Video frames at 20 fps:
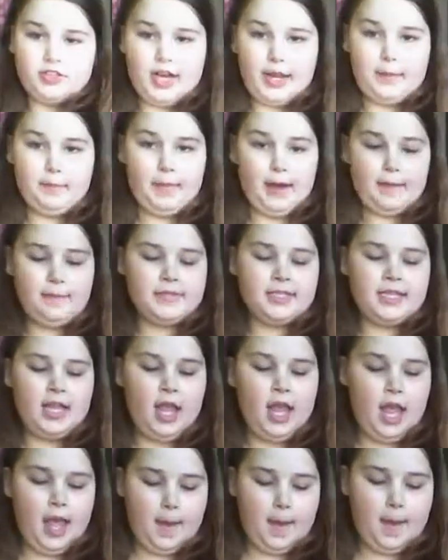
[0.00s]
Shape Ups,
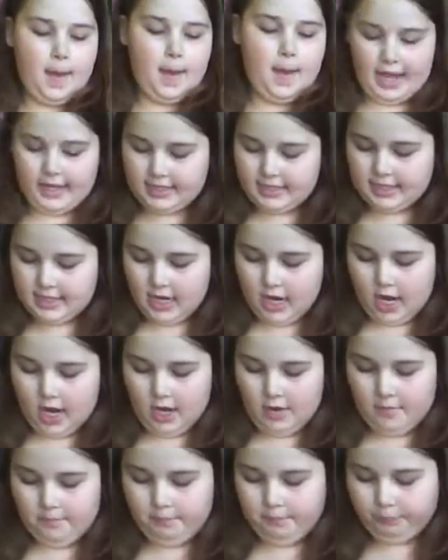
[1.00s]
but
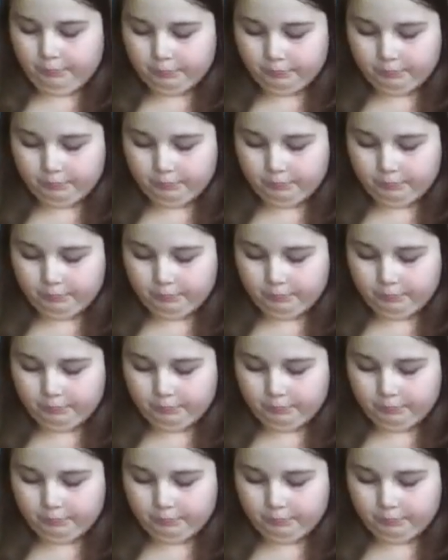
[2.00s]
um,